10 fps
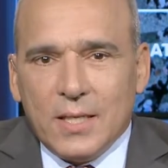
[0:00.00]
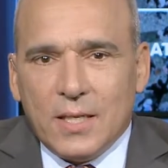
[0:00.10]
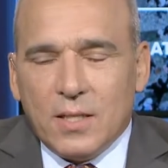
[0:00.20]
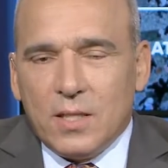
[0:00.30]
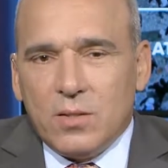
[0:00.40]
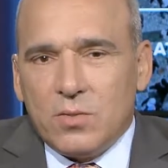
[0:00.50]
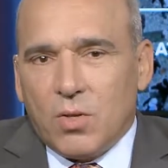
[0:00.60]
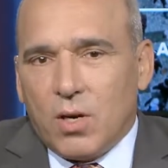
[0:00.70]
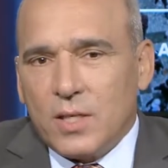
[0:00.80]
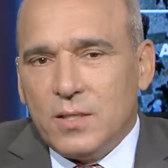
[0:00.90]
And then
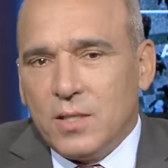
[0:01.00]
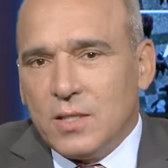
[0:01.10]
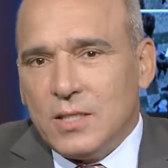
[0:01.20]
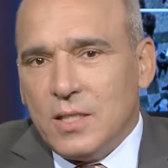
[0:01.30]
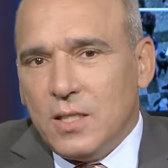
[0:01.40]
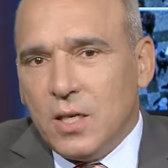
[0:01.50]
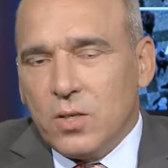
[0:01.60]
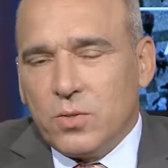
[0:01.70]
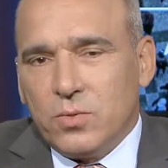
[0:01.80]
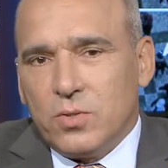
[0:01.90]
talking to the
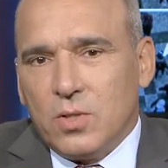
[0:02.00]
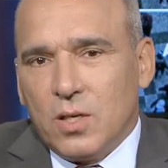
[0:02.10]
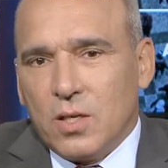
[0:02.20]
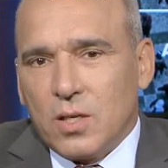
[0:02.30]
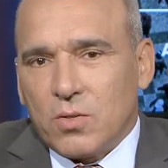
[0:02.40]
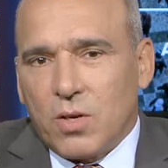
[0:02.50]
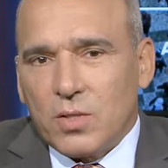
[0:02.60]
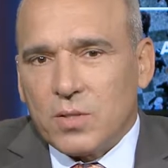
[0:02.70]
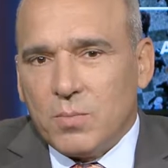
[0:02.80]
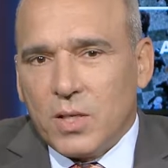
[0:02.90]
CEOs uh,
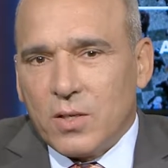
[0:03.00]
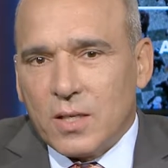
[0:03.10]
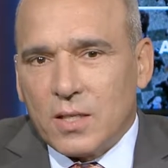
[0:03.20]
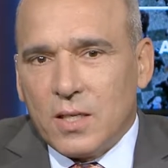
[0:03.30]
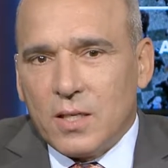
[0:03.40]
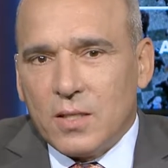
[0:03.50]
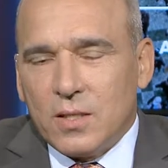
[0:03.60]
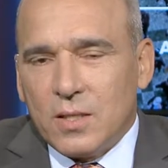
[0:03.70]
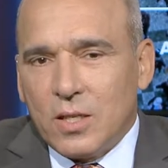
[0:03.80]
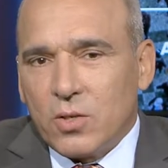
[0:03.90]
across America,
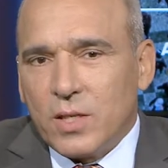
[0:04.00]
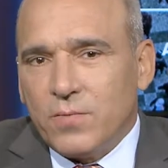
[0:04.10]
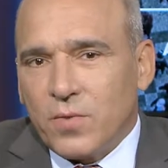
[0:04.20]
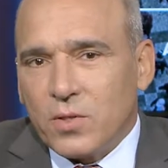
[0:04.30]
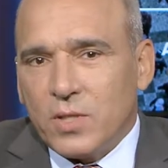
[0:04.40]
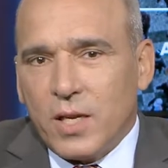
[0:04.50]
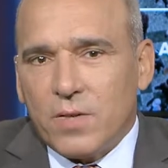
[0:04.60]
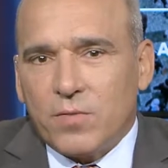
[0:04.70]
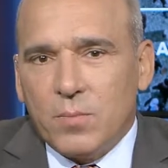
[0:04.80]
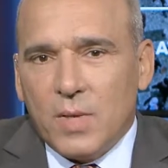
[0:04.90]
learning
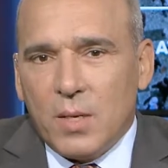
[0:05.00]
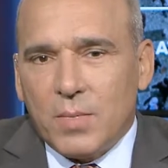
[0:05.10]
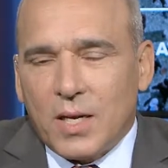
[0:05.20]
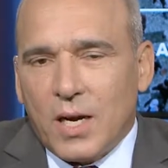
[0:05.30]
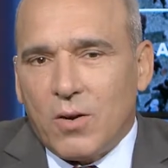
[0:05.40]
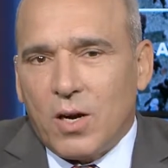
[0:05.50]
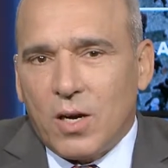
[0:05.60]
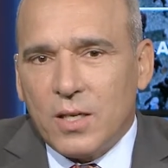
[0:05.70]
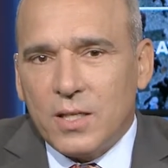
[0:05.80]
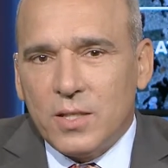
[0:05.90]
firsthand from them on how
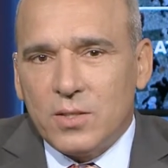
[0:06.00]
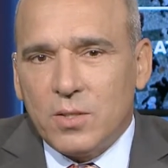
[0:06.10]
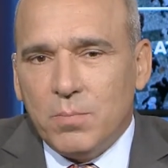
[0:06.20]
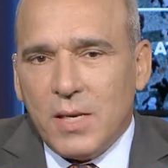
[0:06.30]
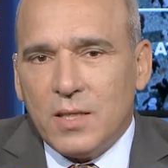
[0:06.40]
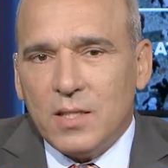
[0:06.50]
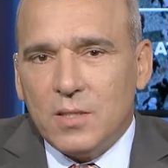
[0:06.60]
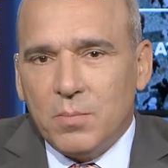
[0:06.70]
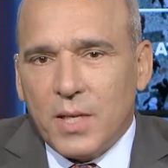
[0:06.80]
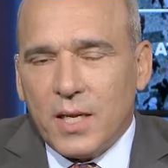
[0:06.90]
hard it is to meet the
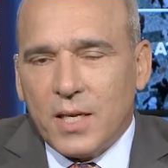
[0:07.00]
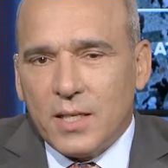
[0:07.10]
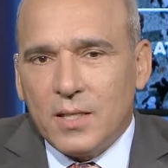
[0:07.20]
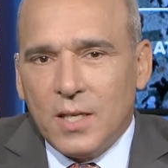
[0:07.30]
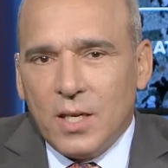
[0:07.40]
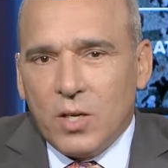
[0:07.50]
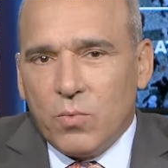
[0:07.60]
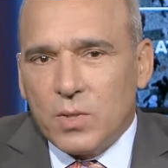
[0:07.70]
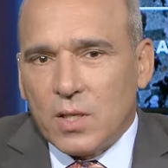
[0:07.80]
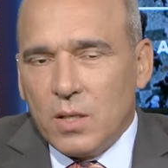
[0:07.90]
demand
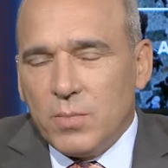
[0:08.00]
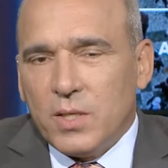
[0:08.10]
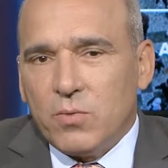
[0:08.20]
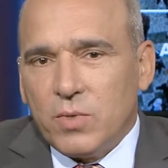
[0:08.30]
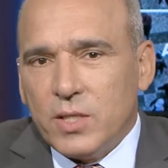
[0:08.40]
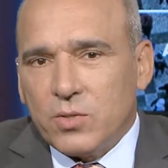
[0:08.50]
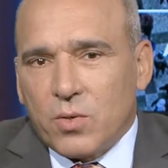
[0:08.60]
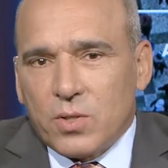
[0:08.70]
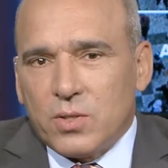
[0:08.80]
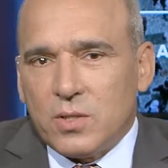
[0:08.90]
with the limited
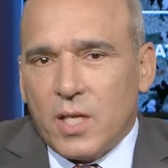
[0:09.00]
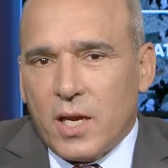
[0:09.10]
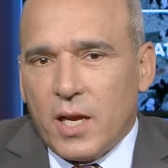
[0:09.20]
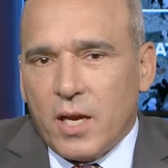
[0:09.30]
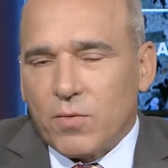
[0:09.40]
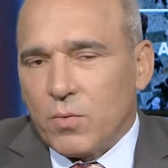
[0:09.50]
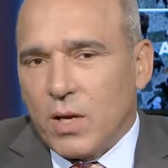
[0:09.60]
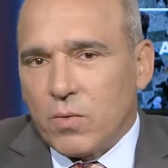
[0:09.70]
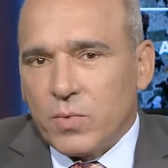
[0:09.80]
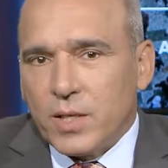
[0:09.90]
resources they have
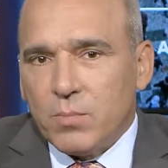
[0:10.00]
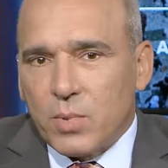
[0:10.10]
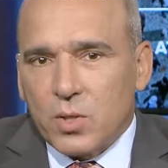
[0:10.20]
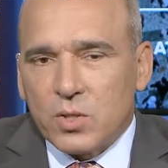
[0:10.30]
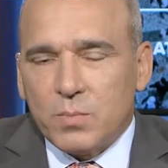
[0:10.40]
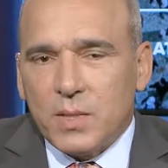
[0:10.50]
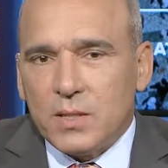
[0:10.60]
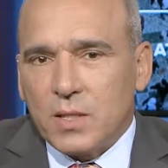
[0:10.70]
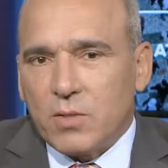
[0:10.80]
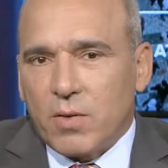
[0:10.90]
around
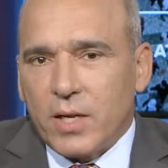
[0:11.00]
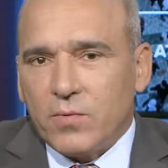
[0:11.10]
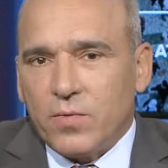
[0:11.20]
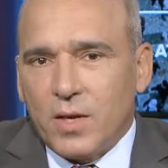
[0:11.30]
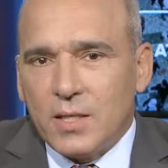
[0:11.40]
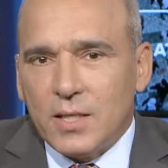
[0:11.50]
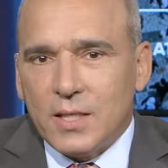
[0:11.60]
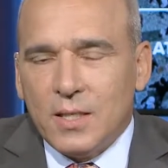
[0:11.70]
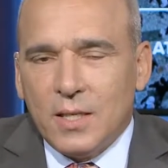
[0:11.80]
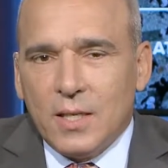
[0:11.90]
reimbursement and grant funding.